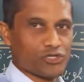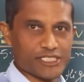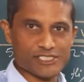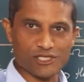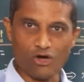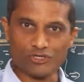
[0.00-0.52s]

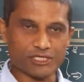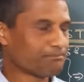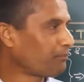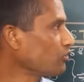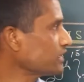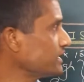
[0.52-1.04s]
its own
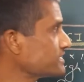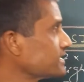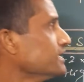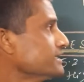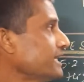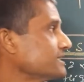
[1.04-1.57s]
importance.
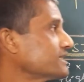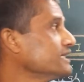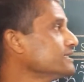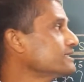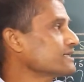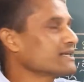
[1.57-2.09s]
That
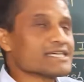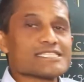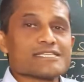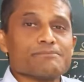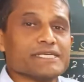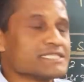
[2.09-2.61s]
thin
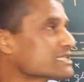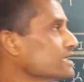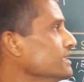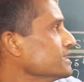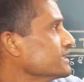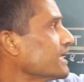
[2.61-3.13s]
tungsten means
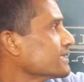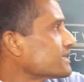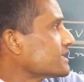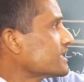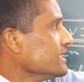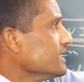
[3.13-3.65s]
the
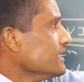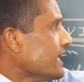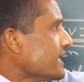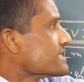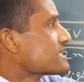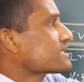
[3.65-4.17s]

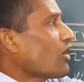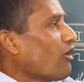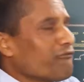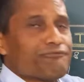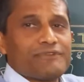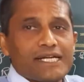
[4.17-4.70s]
thinness
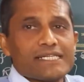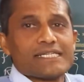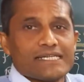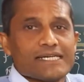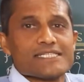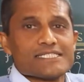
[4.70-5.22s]
of the
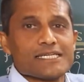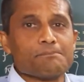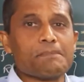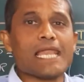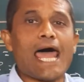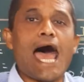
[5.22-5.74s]
tungsten
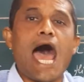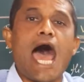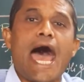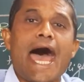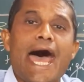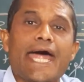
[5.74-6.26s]
will
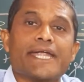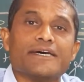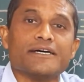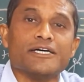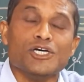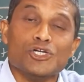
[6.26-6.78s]

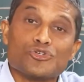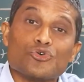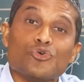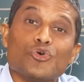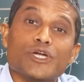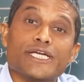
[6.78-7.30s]
add
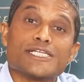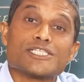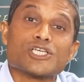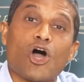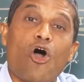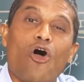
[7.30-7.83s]
to its
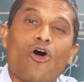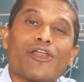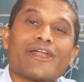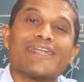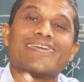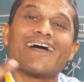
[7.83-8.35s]

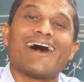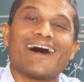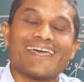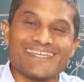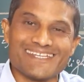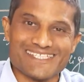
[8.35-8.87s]
already
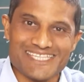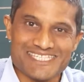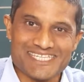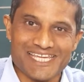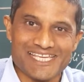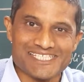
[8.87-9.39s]
high
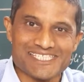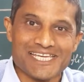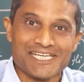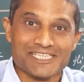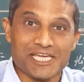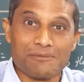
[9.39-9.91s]
resistance,
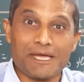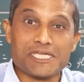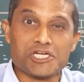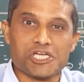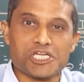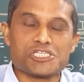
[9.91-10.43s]
thereby
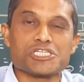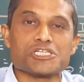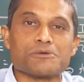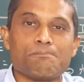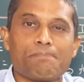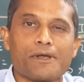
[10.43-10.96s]

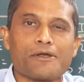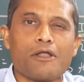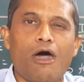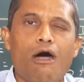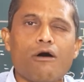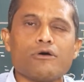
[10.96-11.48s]
creating
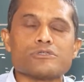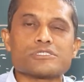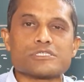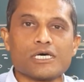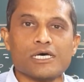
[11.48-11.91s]
pronounced